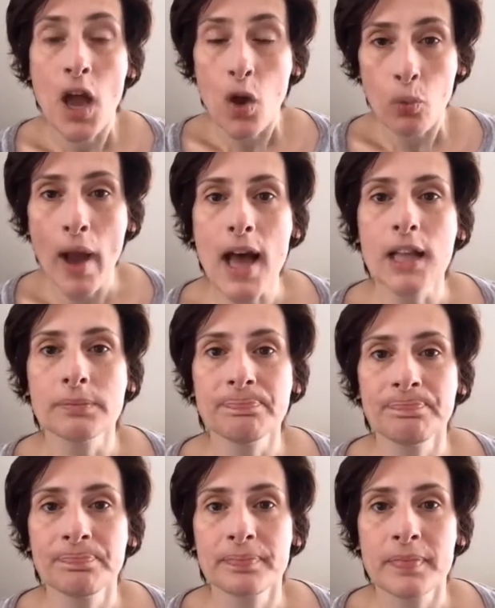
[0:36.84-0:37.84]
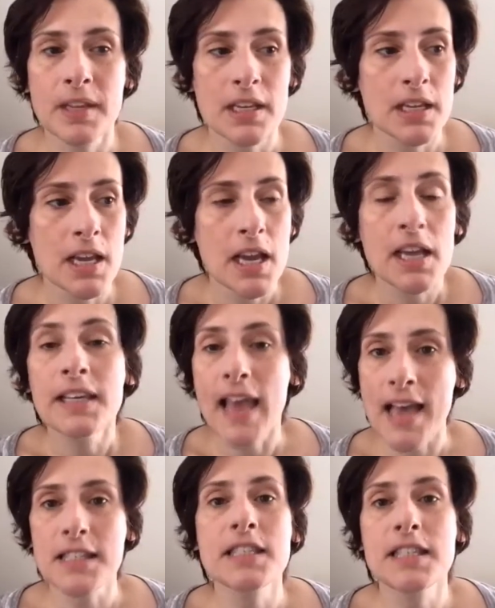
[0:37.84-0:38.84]
Well,
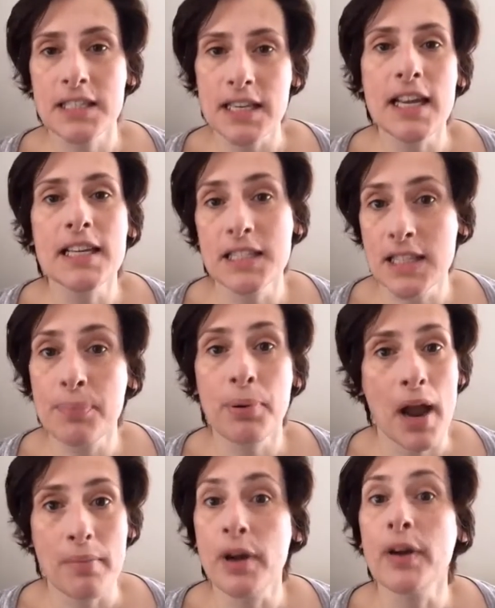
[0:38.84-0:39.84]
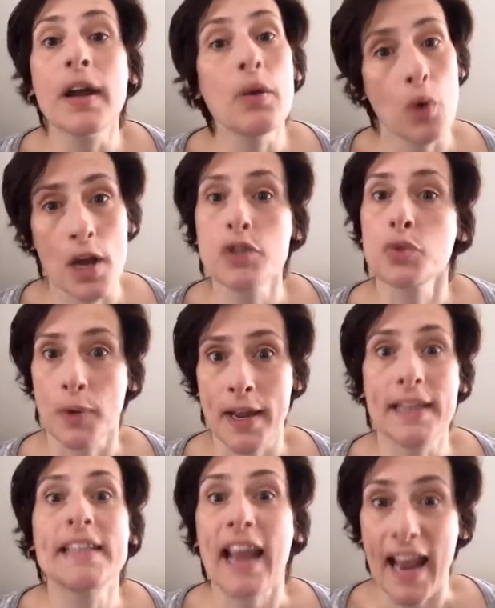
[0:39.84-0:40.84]
yes, the DNC primary was
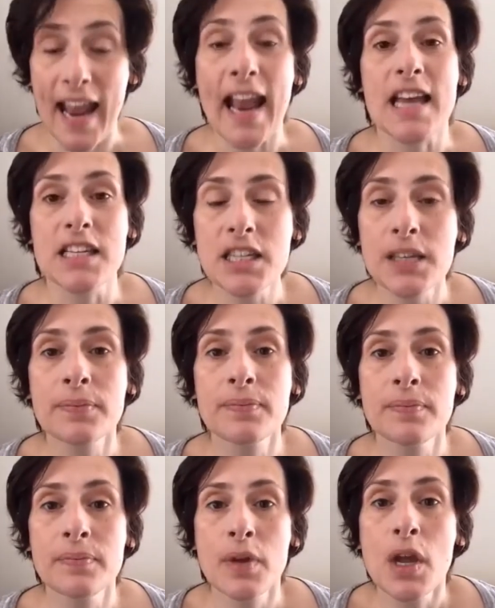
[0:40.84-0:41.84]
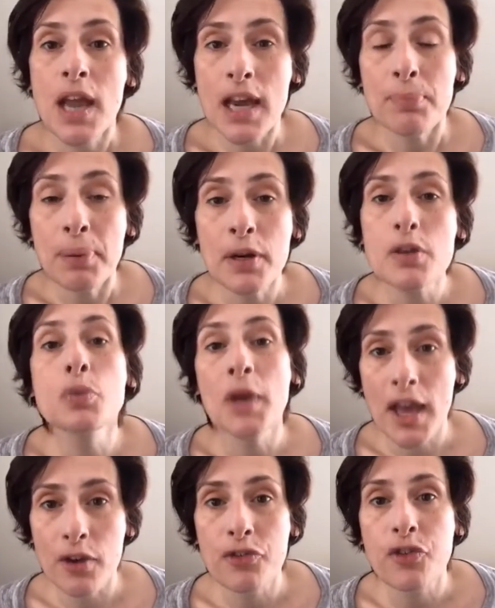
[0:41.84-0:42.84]
rigged, and it appears we
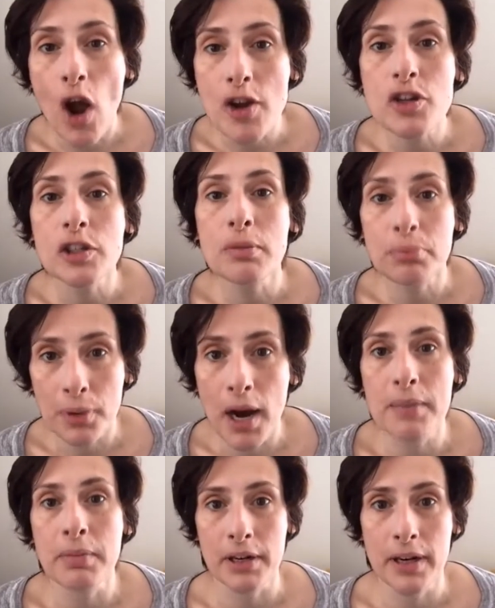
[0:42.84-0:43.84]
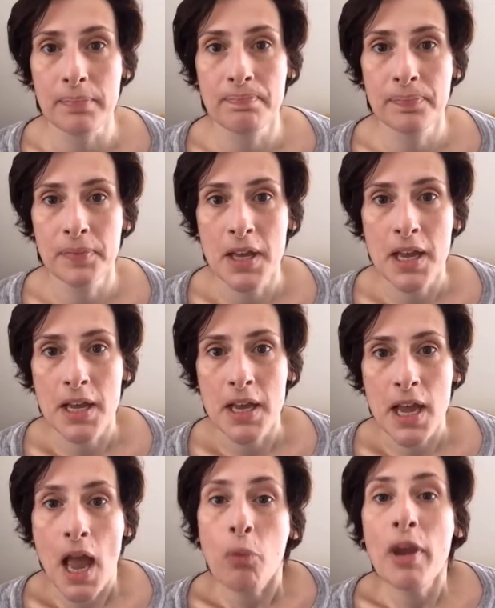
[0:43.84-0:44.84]
had a fraudulent primary.
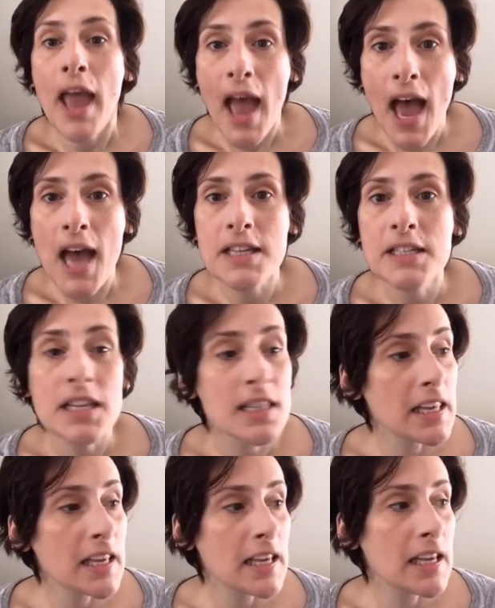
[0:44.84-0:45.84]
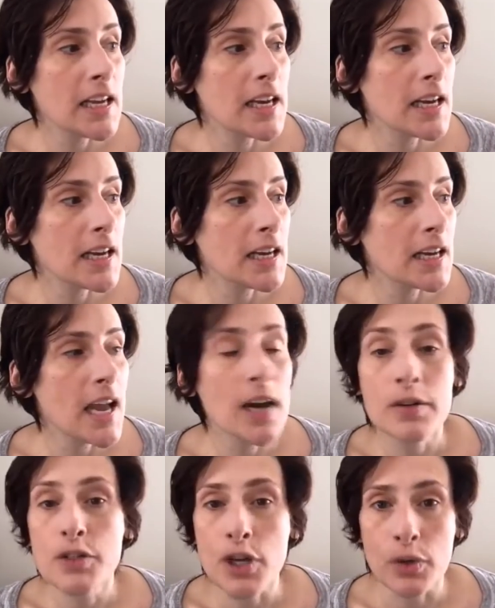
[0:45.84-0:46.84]
We had the
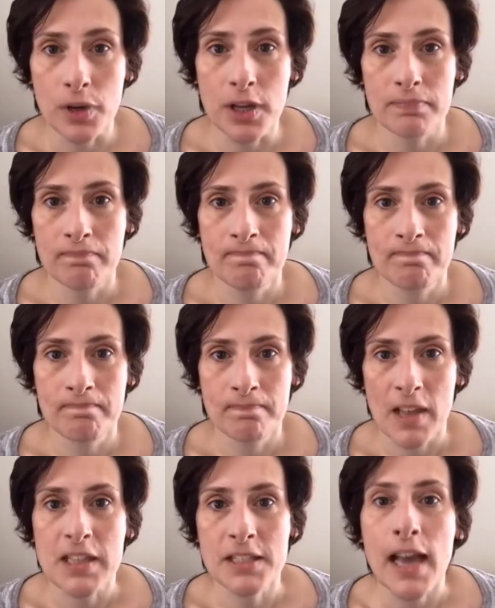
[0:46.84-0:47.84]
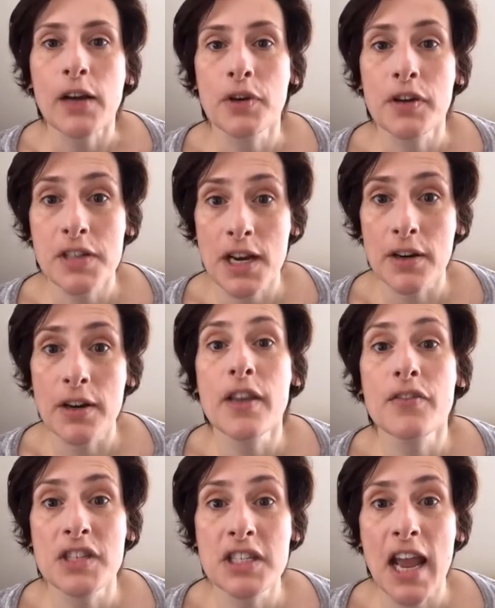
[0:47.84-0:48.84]
Arizona Secretary
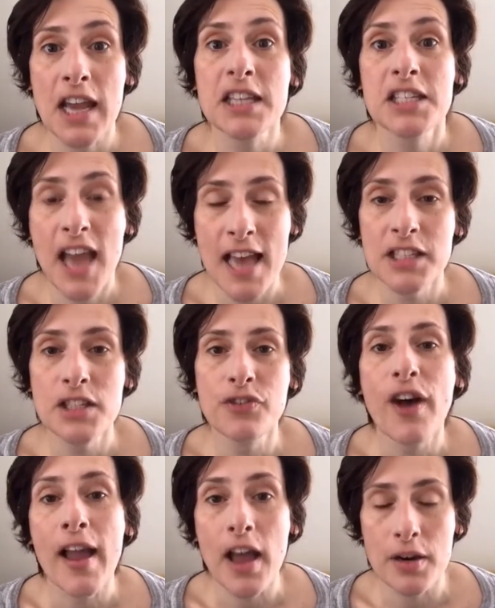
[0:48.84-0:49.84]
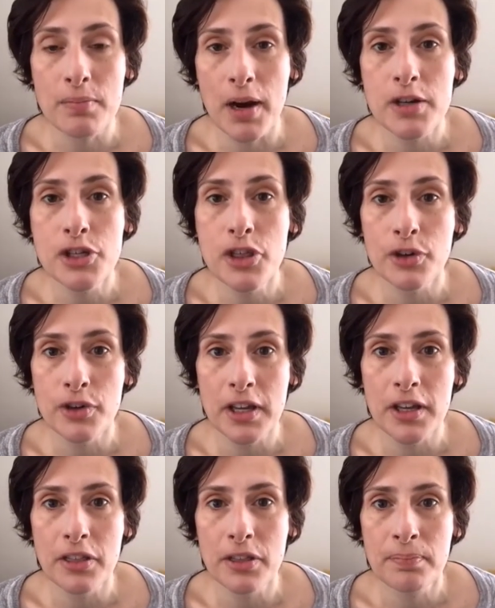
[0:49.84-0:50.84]
of State testify on March
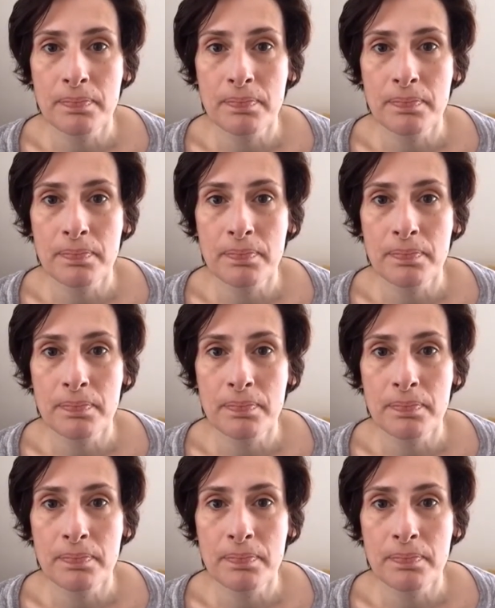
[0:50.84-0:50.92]
30th